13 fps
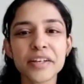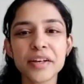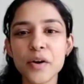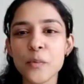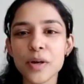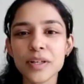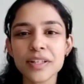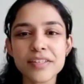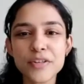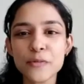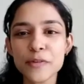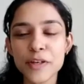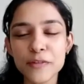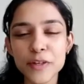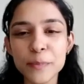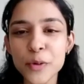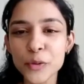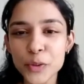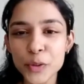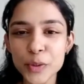and uh, what is your
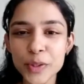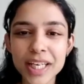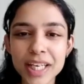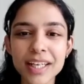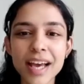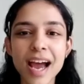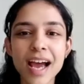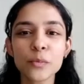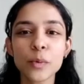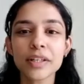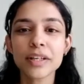favorite book to read and